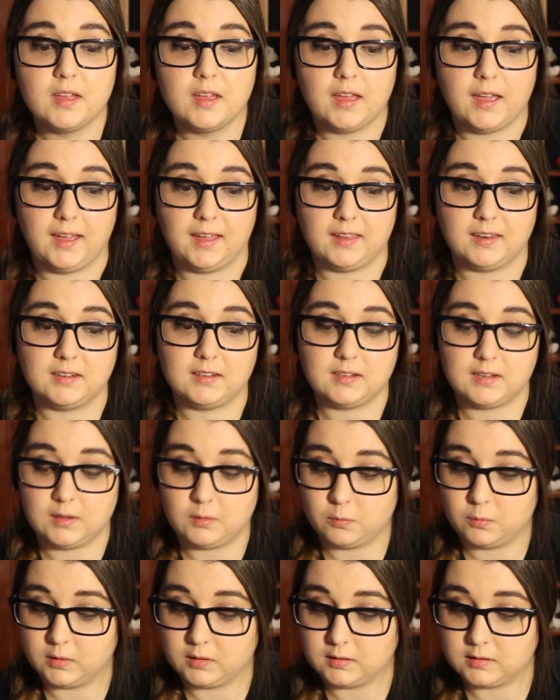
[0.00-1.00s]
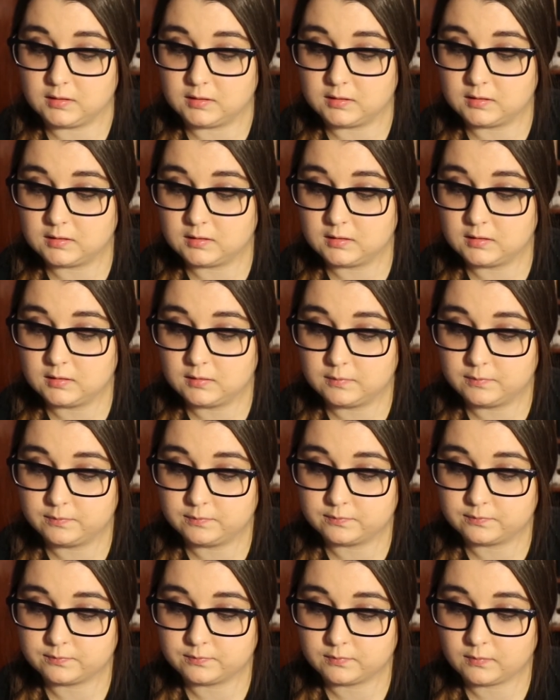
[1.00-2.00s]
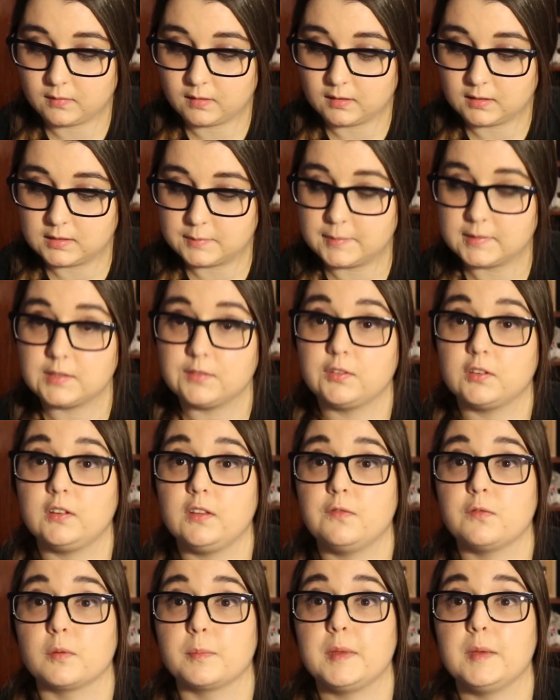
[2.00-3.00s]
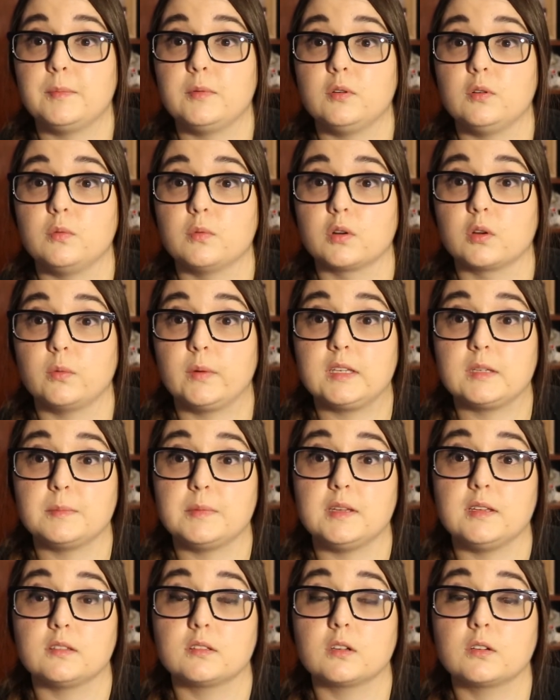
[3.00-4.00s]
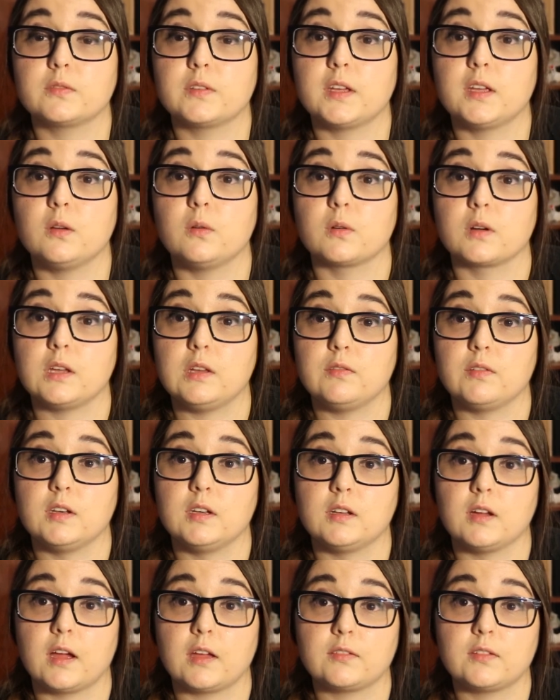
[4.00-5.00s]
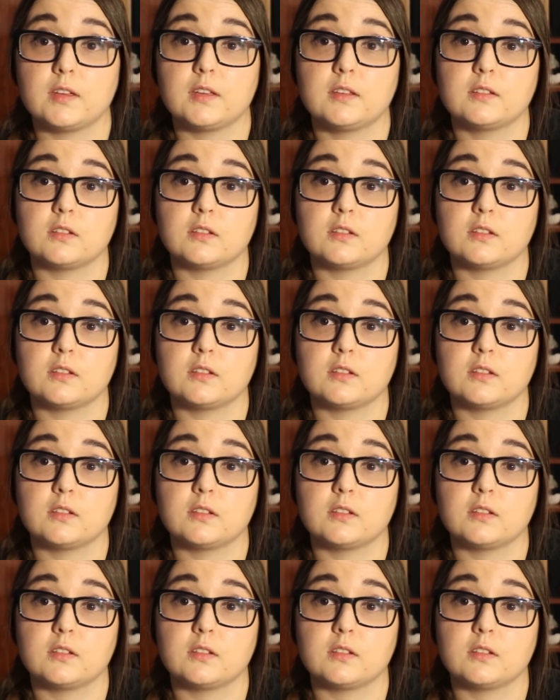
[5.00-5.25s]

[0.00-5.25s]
and it was specifically for people who are going to be surfing or even diving,